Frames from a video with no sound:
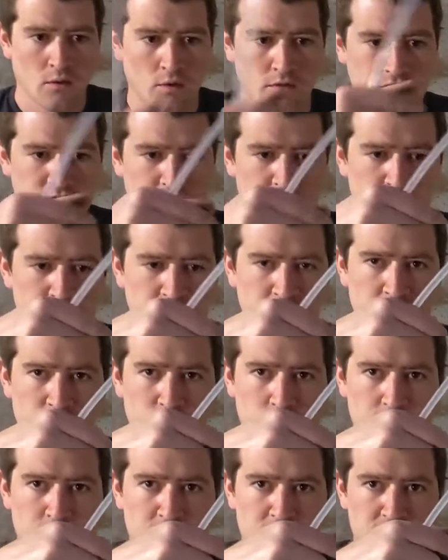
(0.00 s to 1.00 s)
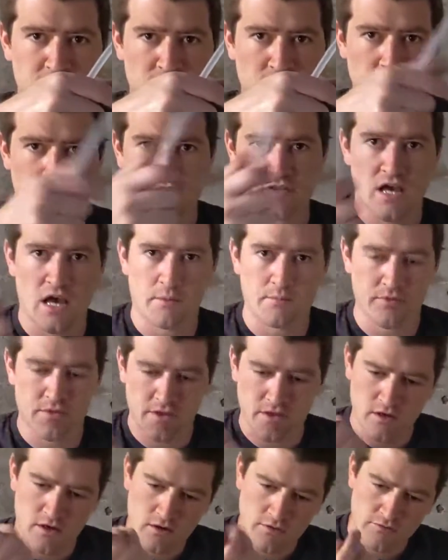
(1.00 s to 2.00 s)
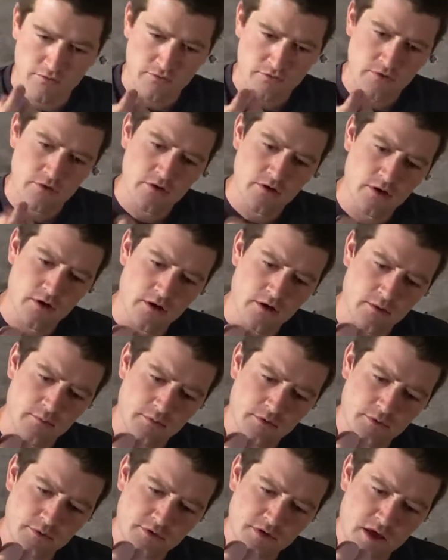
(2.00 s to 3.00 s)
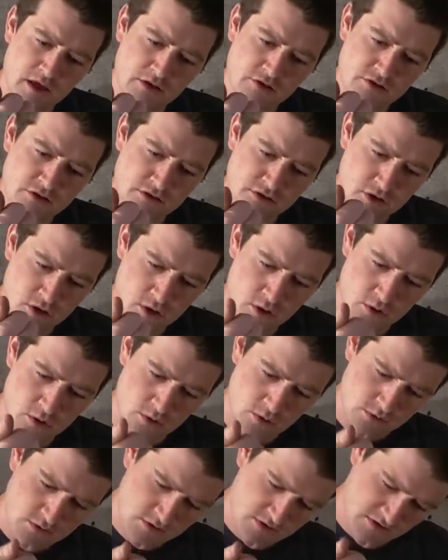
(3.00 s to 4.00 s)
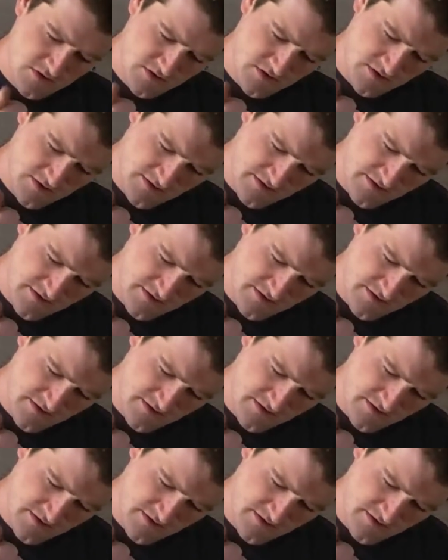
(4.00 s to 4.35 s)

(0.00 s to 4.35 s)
once you rip this little top thing off, um, you attach this hose.